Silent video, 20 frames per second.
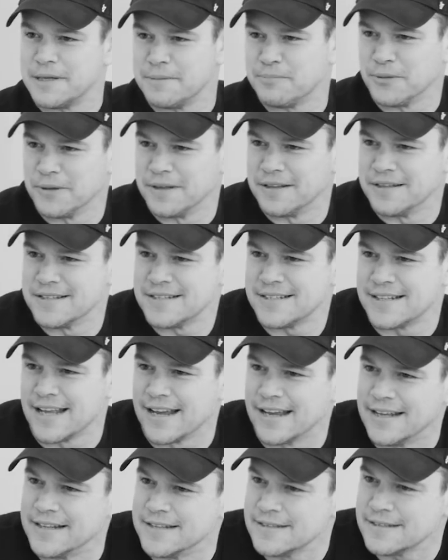people in the
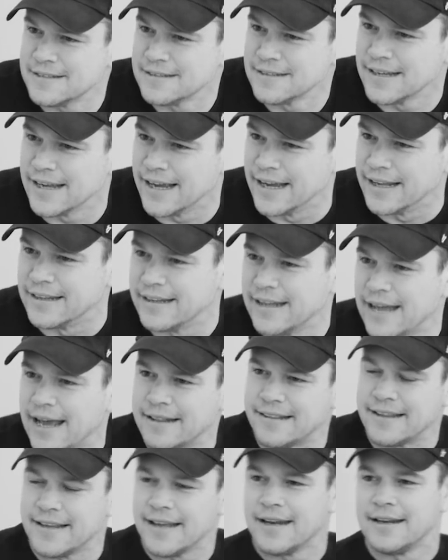stands and
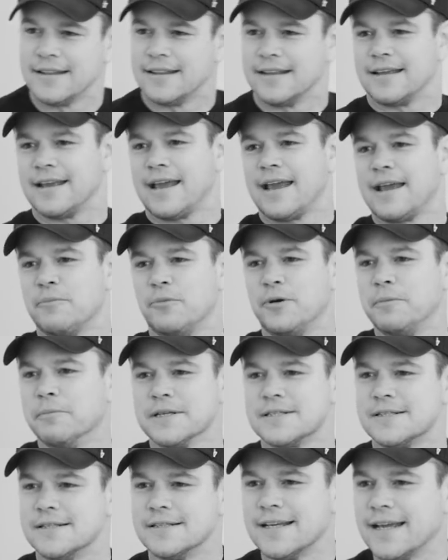at the end of the game we
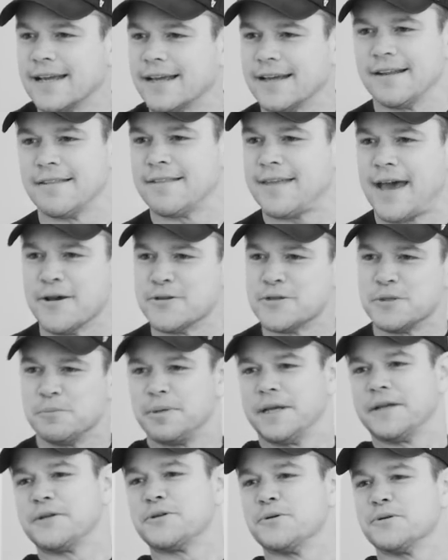must have taken a
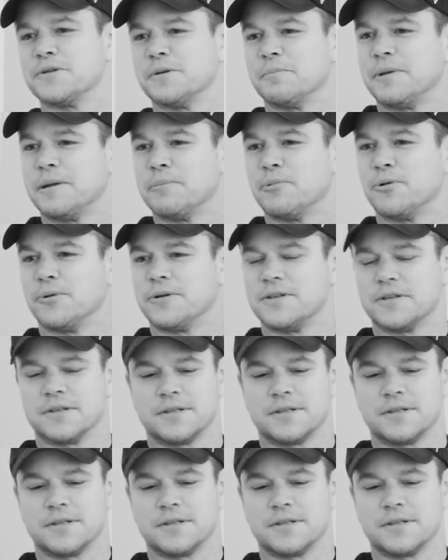thousand pictures and people would